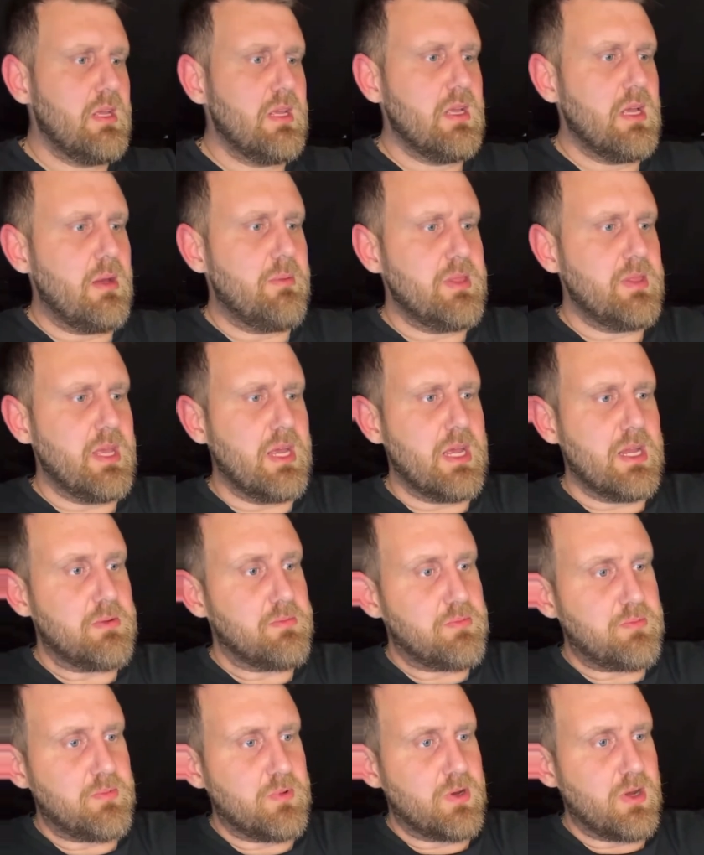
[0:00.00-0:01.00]
I mean, they had
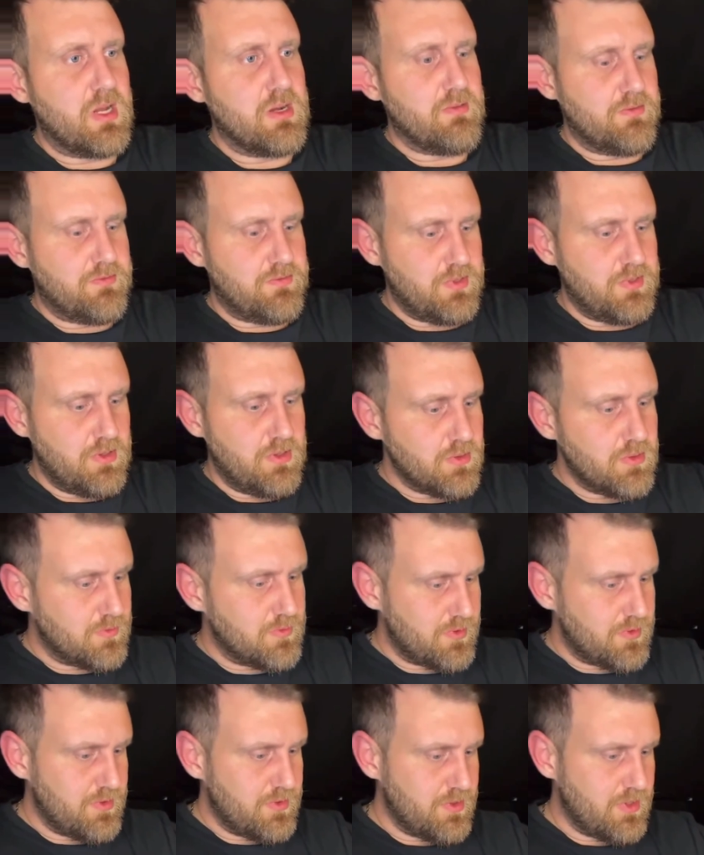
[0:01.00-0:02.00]
kind of a feud all
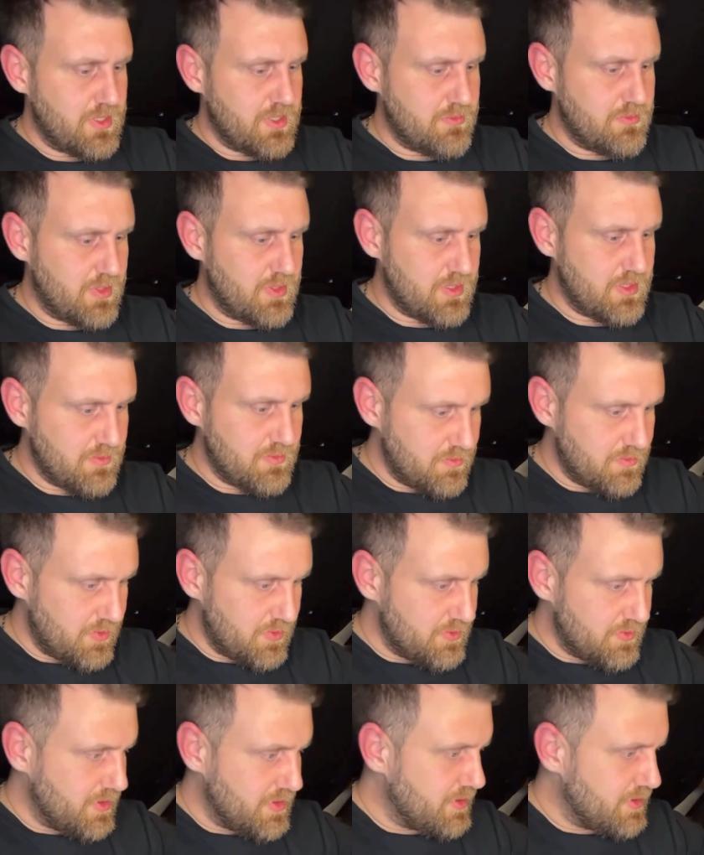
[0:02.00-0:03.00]
through '91, him and
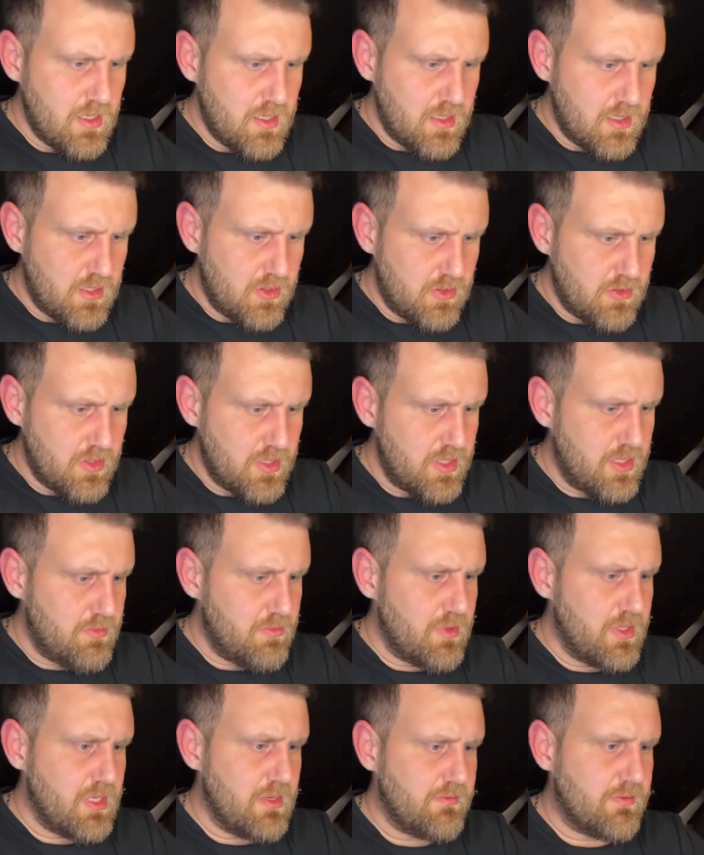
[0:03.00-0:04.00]
Bulldog. Oh, and then
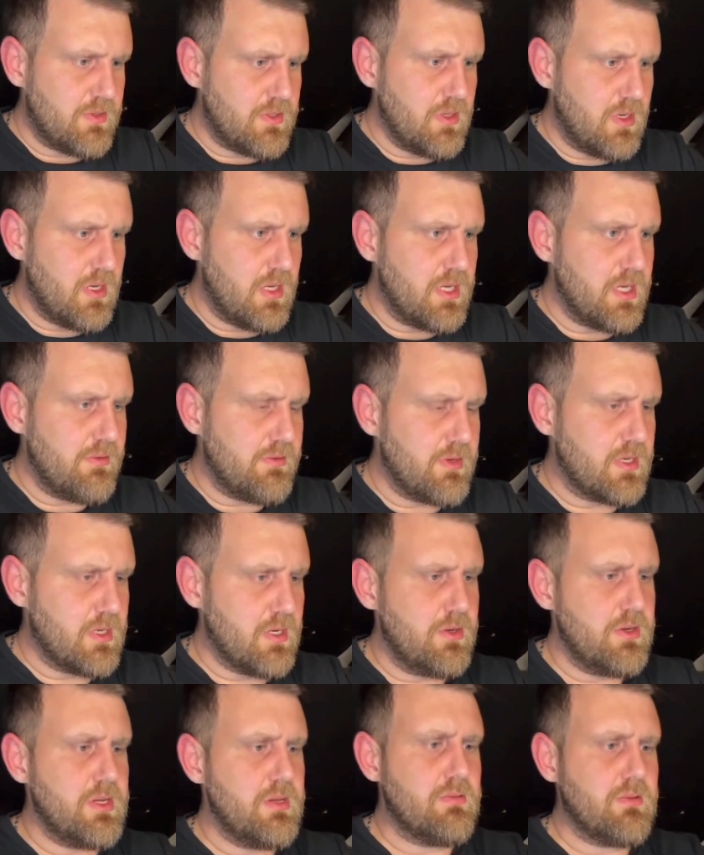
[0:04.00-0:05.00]
we have got another
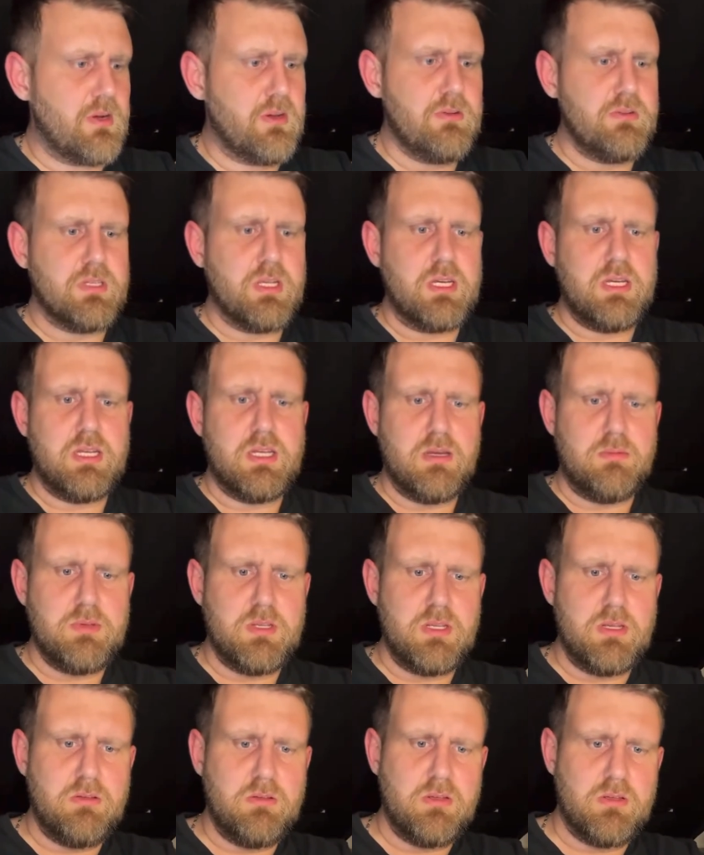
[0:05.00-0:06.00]
Cody Rhodes
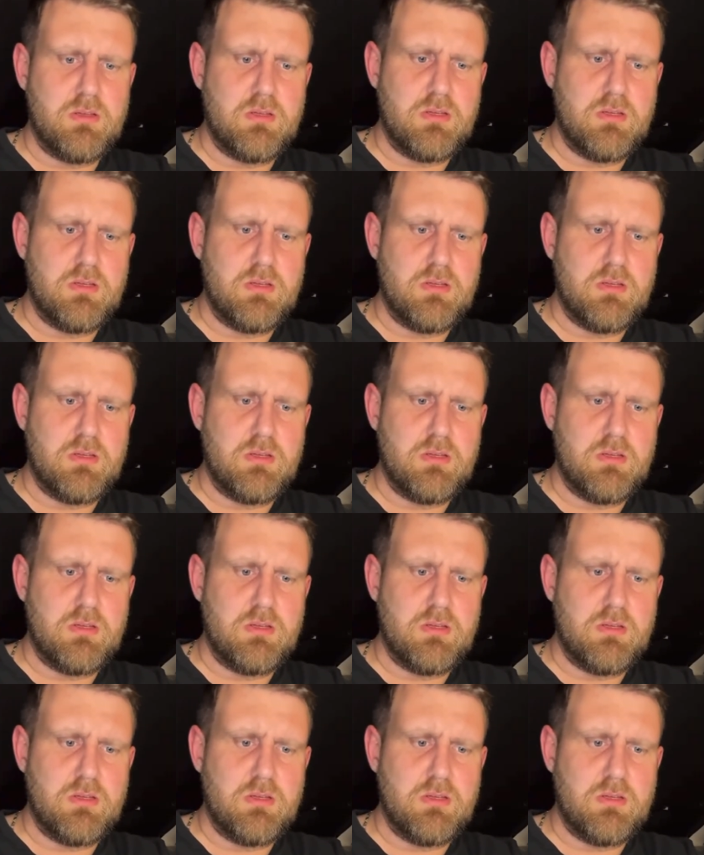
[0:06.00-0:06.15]
AEW.